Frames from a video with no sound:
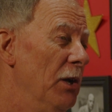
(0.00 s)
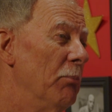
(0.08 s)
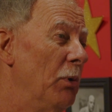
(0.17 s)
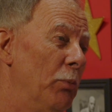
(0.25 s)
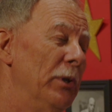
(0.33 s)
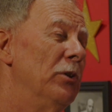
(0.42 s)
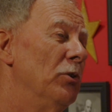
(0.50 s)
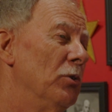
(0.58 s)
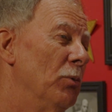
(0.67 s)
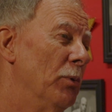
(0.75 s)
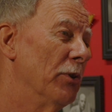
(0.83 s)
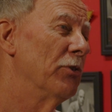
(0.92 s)
but we deal
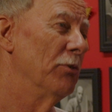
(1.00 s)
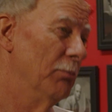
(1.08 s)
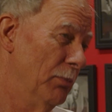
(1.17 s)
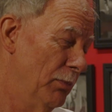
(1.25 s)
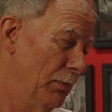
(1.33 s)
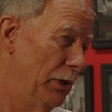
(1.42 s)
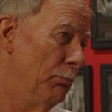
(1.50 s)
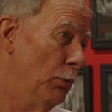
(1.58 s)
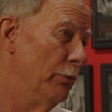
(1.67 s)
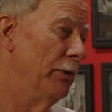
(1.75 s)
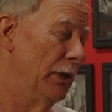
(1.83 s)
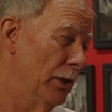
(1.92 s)
with
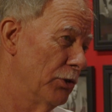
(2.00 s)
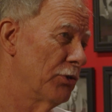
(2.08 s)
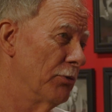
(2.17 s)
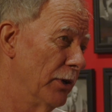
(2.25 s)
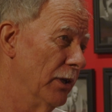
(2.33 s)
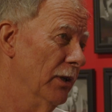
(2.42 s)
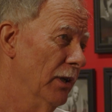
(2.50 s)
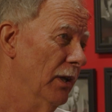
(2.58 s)
movie history